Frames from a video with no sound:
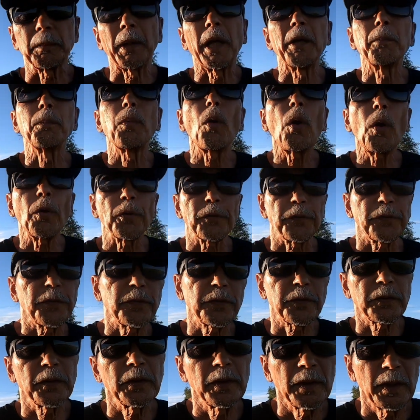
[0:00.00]
my
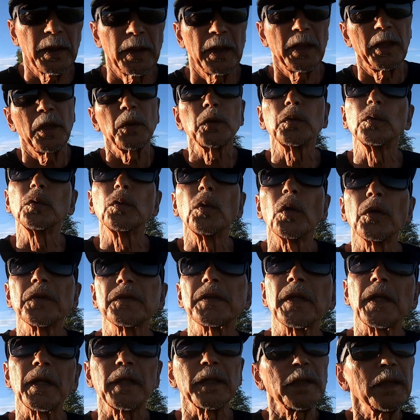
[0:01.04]
boss who
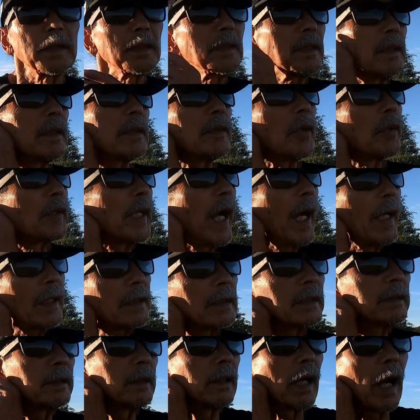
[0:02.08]
was a you know,
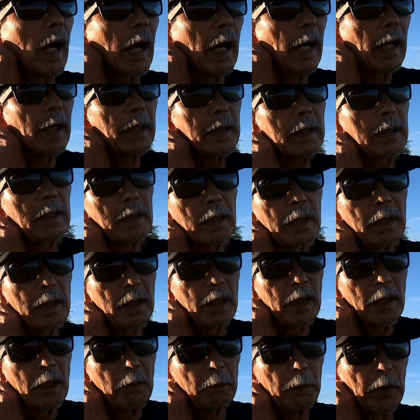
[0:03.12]
young guy
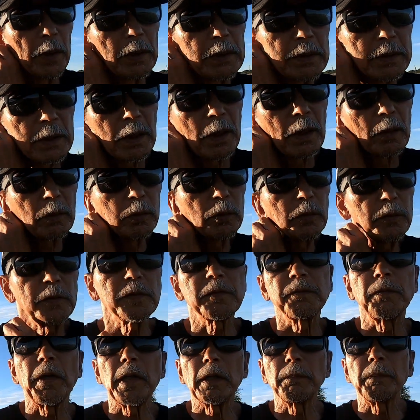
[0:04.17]
but uh, who
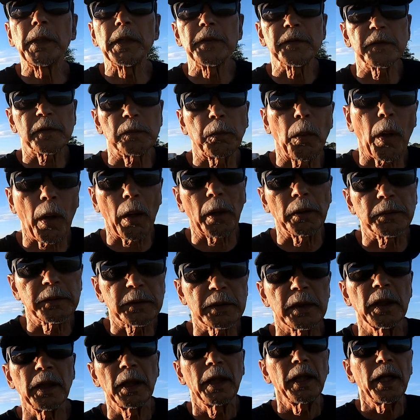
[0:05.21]
is very very
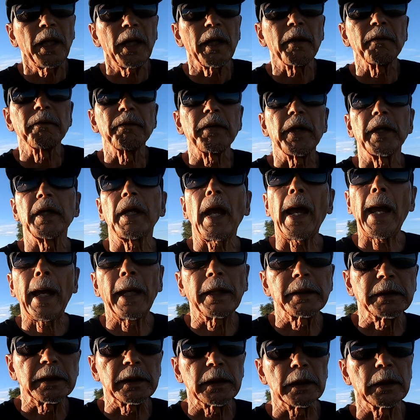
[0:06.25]
smart and very
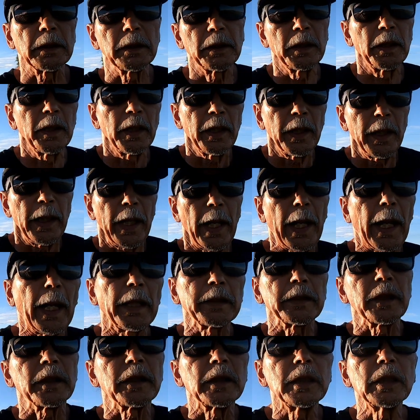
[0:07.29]
handy
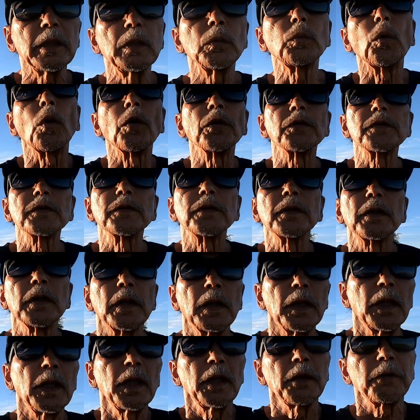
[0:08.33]
and he was
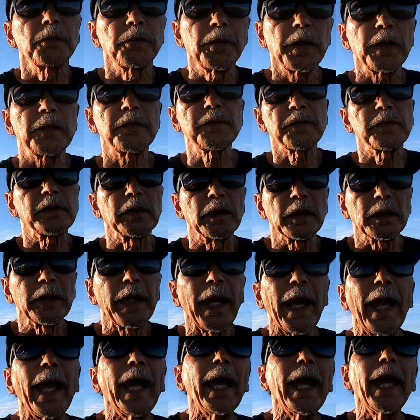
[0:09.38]

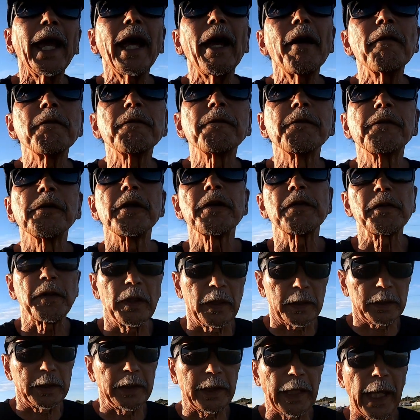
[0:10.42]
fixing
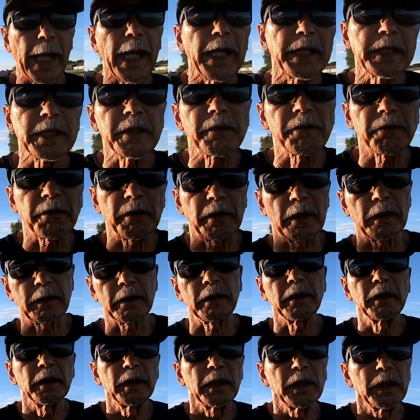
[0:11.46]
everything anything
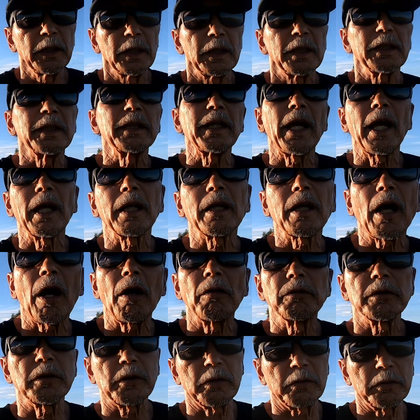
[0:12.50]
he
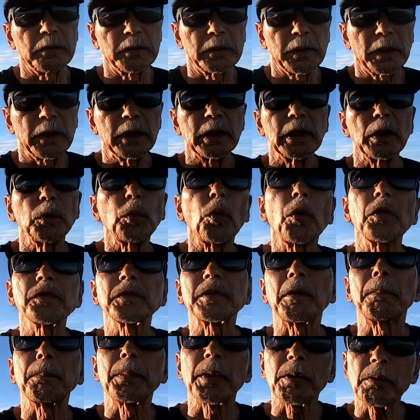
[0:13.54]
encountered he
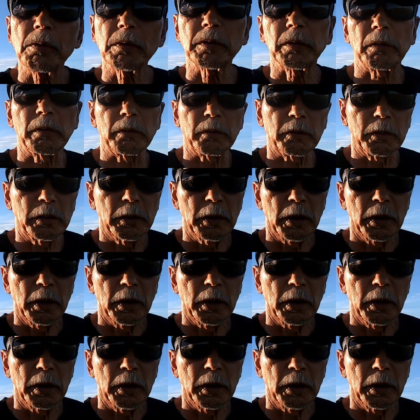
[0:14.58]
was a builder